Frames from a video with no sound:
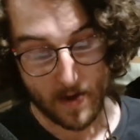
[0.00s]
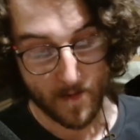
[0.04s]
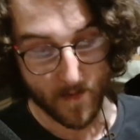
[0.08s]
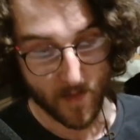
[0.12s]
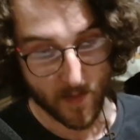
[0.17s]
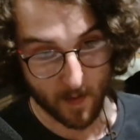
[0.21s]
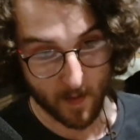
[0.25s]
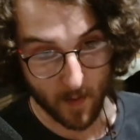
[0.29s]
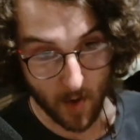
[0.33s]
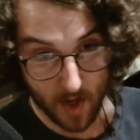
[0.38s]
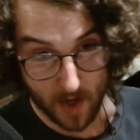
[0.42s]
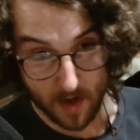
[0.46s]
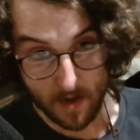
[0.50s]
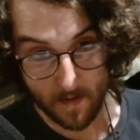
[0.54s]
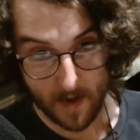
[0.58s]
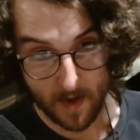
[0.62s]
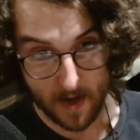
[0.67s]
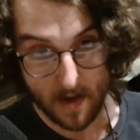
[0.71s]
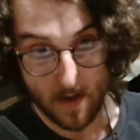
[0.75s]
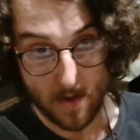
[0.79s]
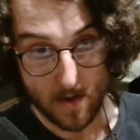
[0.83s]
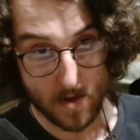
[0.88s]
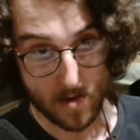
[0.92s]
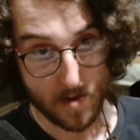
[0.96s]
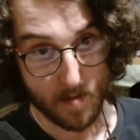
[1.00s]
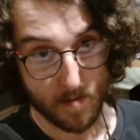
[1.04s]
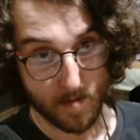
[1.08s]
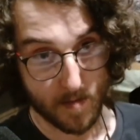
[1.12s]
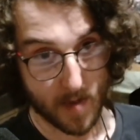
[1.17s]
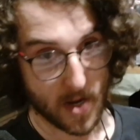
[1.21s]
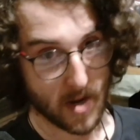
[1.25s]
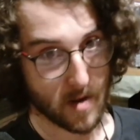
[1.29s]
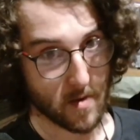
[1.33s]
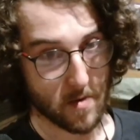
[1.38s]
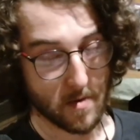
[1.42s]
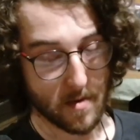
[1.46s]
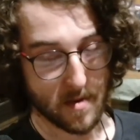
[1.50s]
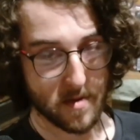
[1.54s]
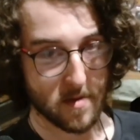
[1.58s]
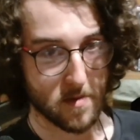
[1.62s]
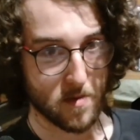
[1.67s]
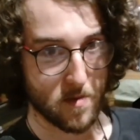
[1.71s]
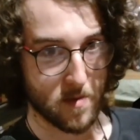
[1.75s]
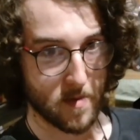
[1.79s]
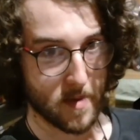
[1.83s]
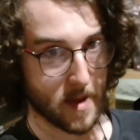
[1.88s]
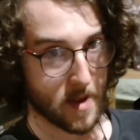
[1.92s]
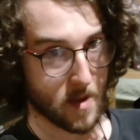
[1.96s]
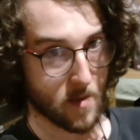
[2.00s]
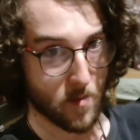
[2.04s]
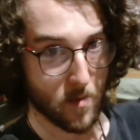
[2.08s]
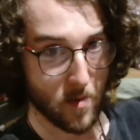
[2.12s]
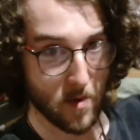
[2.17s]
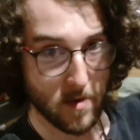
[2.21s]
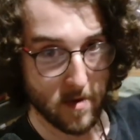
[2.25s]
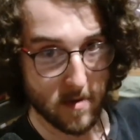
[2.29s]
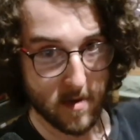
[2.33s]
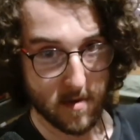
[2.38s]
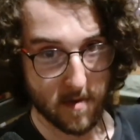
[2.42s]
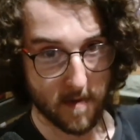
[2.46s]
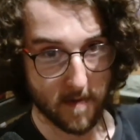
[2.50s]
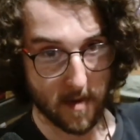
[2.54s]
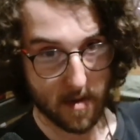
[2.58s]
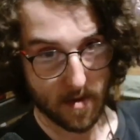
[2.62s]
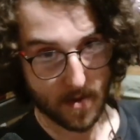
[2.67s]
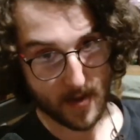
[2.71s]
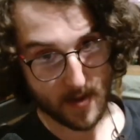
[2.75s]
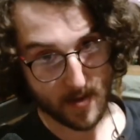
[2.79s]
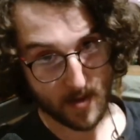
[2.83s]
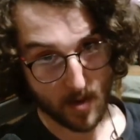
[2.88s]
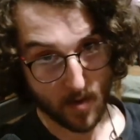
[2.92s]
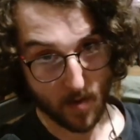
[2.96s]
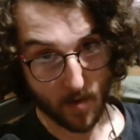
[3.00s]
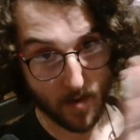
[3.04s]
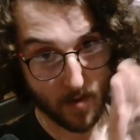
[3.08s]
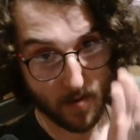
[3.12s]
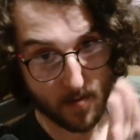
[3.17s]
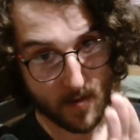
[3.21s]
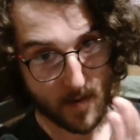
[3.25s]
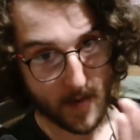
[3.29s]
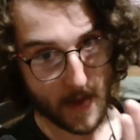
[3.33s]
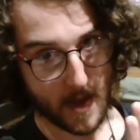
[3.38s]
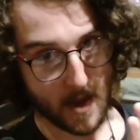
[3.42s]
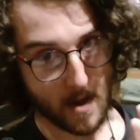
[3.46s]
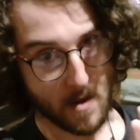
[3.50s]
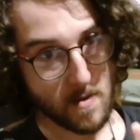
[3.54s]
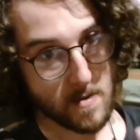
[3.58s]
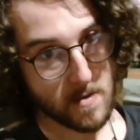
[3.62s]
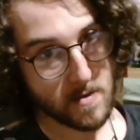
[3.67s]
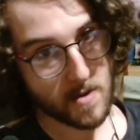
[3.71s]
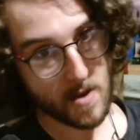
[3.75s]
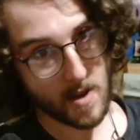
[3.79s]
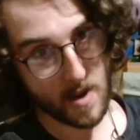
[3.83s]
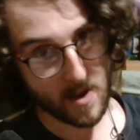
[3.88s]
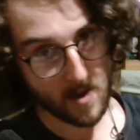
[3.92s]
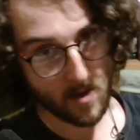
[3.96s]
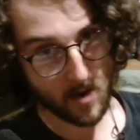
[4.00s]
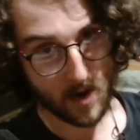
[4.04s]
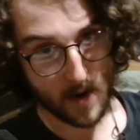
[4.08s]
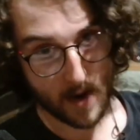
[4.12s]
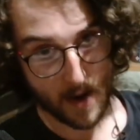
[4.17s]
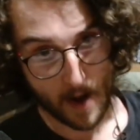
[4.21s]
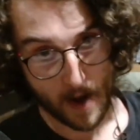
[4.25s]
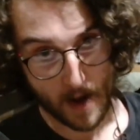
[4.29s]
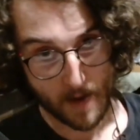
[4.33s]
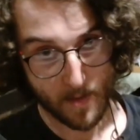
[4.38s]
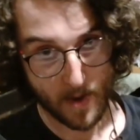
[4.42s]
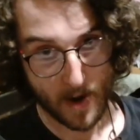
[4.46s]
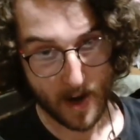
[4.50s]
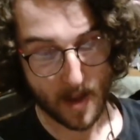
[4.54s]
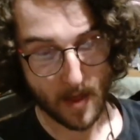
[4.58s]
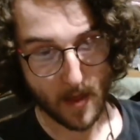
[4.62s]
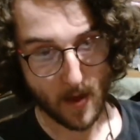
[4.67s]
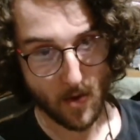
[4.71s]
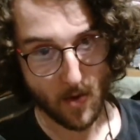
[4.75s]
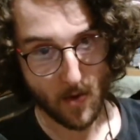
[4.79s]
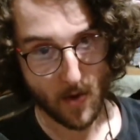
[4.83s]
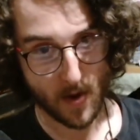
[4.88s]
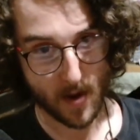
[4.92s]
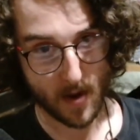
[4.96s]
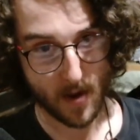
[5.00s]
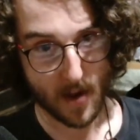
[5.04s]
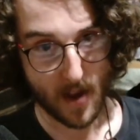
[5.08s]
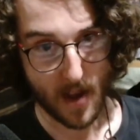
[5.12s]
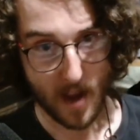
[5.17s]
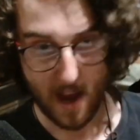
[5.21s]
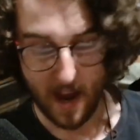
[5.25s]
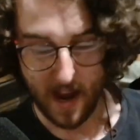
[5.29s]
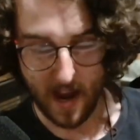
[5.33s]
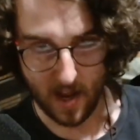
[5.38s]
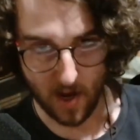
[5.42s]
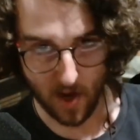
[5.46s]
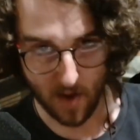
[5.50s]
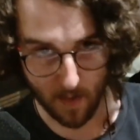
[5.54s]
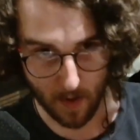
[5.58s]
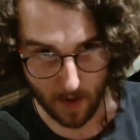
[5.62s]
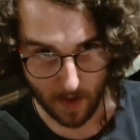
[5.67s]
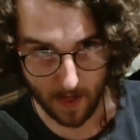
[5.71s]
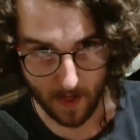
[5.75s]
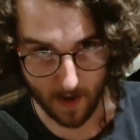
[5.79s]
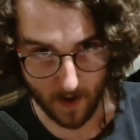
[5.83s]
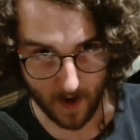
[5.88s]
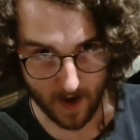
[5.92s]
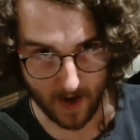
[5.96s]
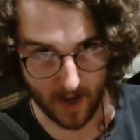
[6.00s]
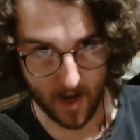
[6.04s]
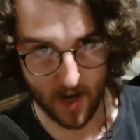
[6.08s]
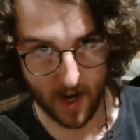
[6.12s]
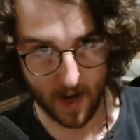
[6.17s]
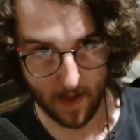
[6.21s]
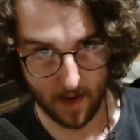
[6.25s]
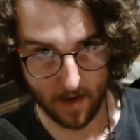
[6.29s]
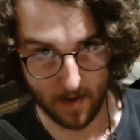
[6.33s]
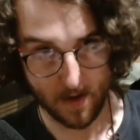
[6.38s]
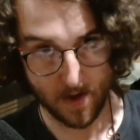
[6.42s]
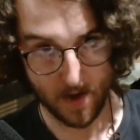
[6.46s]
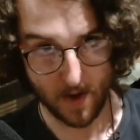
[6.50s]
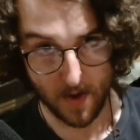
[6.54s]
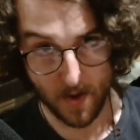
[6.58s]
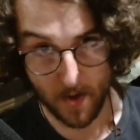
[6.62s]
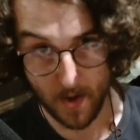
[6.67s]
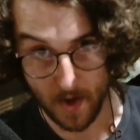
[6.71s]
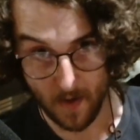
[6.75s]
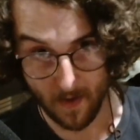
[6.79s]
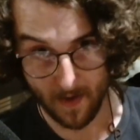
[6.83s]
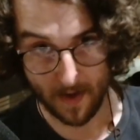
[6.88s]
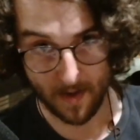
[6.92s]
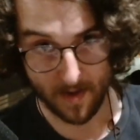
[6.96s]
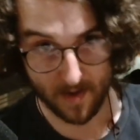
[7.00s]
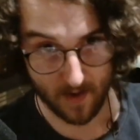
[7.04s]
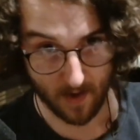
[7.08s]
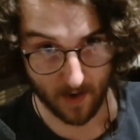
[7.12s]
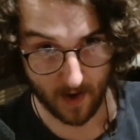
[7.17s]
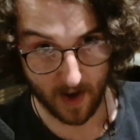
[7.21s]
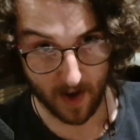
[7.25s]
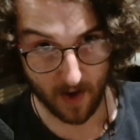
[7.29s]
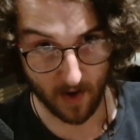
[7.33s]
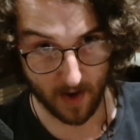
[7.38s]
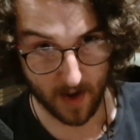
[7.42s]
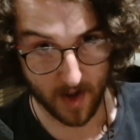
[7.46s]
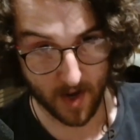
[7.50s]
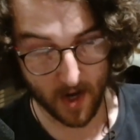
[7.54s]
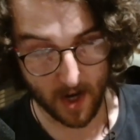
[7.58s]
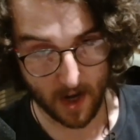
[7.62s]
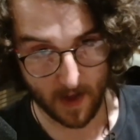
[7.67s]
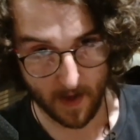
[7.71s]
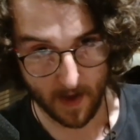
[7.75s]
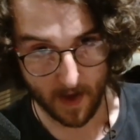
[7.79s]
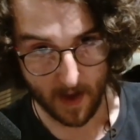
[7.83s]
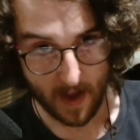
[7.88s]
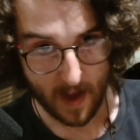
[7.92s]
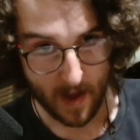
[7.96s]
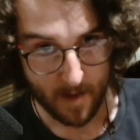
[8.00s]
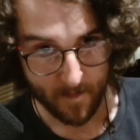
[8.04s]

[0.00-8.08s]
So bushes are best, but also like walls. So if there's like the corner of the house, you can hide behind the corner, and you'd both look at each other, so you knew you were stalking at each other.